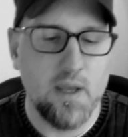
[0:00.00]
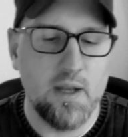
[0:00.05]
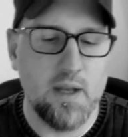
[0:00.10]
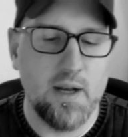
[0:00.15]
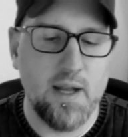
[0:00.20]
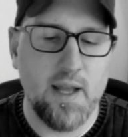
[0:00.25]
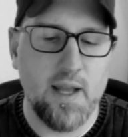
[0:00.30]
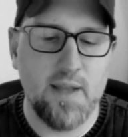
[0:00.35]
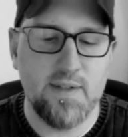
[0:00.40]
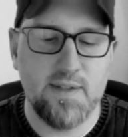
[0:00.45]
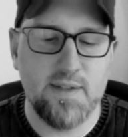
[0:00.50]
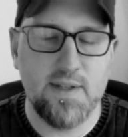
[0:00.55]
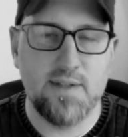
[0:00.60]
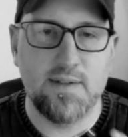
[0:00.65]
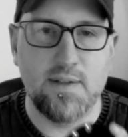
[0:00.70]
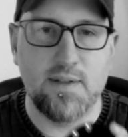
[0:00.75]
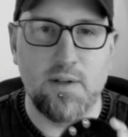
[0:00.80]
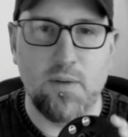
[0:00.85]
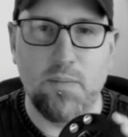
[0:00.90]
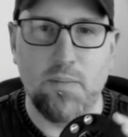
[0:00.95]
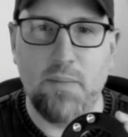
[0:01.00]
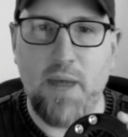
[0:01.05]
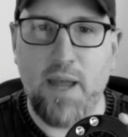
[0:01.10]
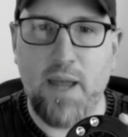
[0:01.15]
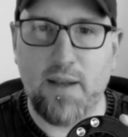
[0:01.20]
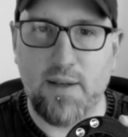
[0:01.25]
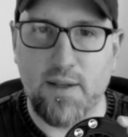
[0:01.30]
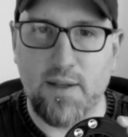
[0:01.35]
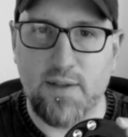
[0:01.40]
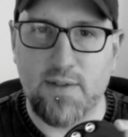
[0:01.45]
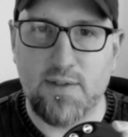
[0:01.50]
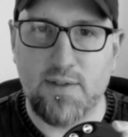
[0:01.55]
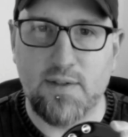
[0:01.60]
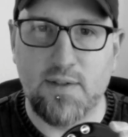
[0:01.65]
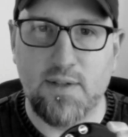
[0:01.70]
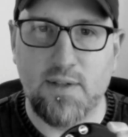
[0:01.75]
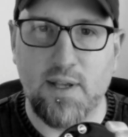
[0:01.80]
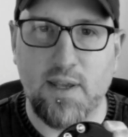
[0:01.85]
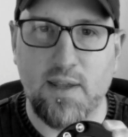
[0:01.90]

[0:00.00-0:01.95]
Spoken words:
and it has these little magnets